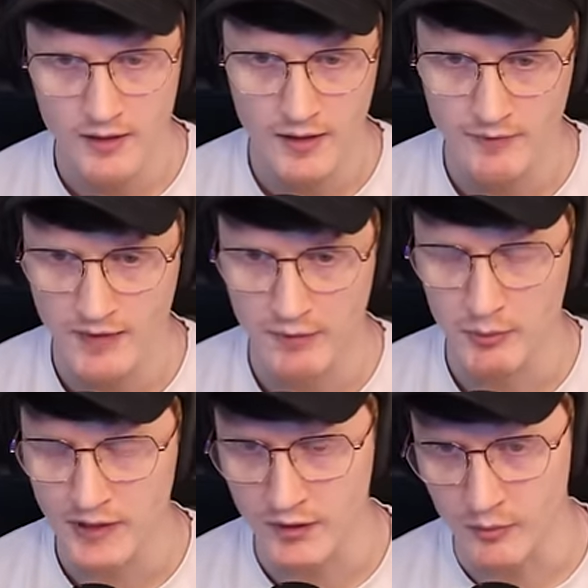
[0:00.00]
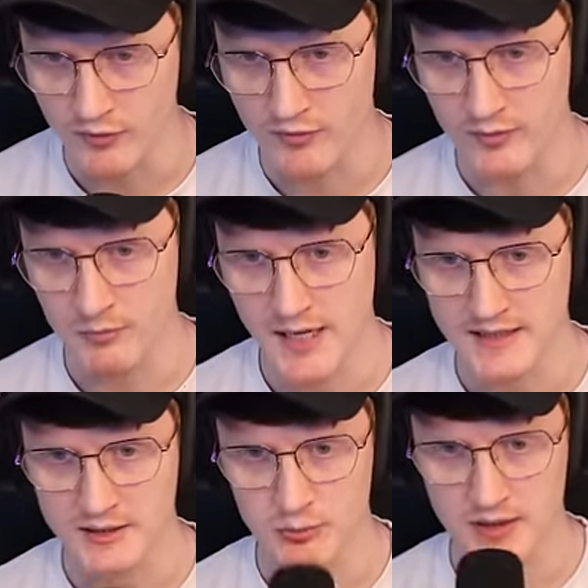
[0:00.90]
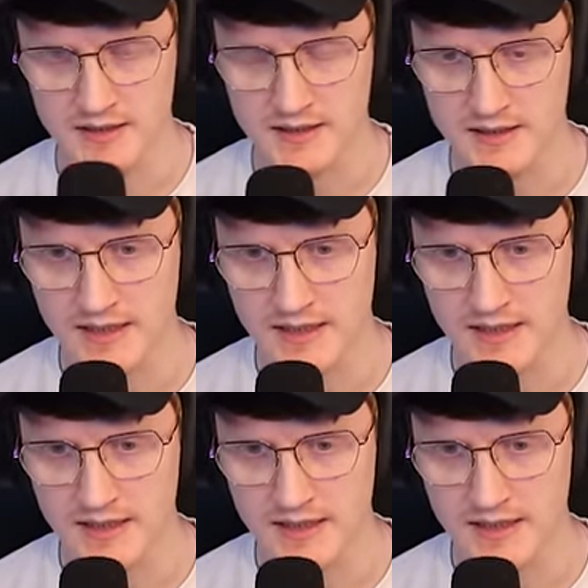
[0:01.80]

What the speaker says: I've never been good with past and present